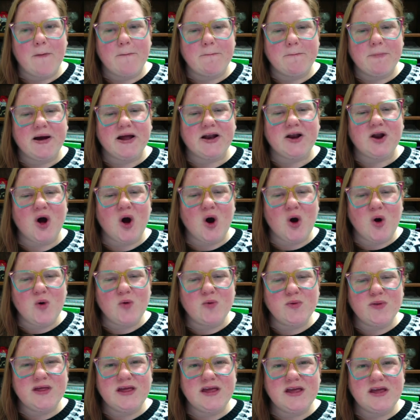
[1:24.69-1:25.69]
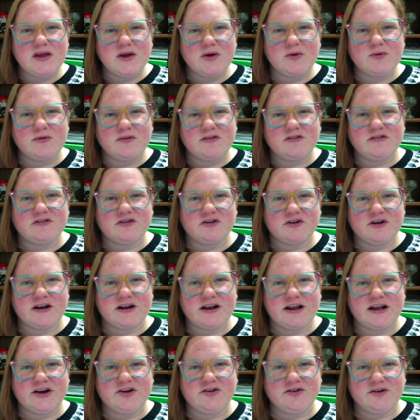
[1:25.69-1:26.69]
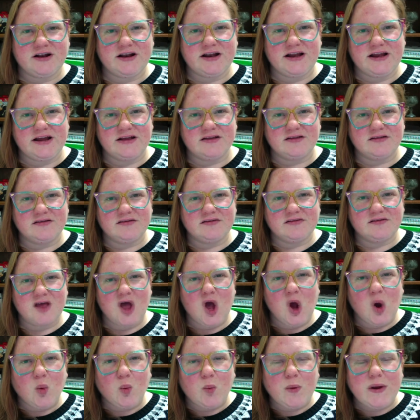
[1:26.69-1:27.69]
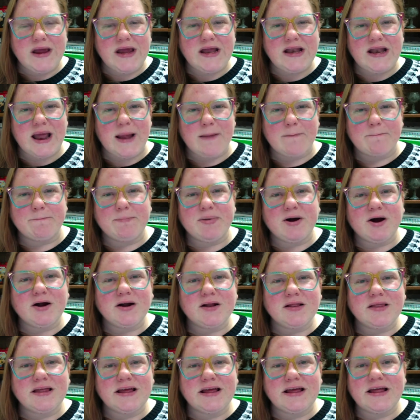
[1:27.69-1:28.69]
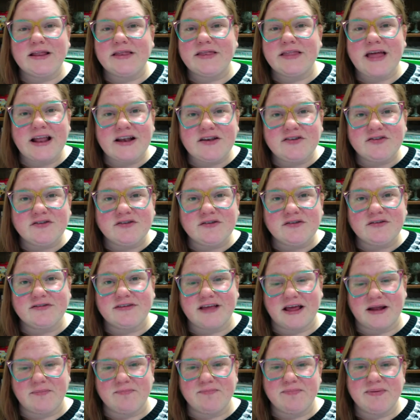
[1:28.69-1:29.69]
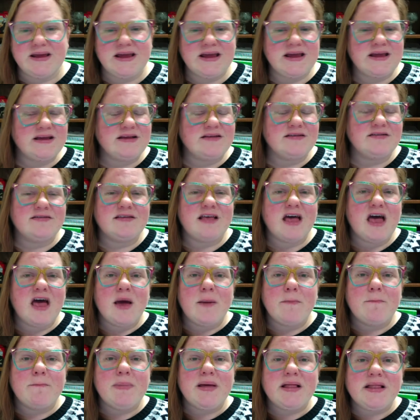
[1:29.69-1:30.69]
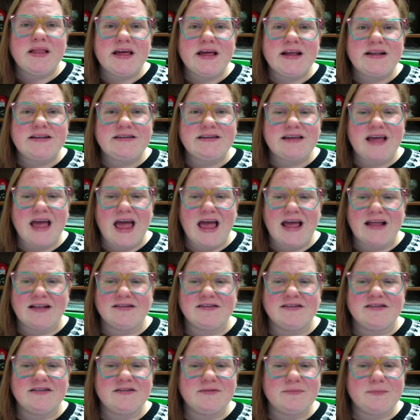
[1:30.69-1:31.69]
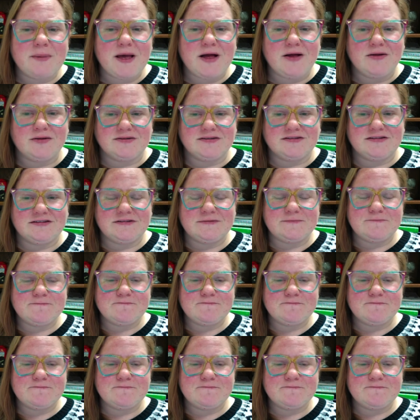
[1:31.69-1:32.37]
but only use certain ingredients: wheat and barley, lentils and beans, millet and spelt.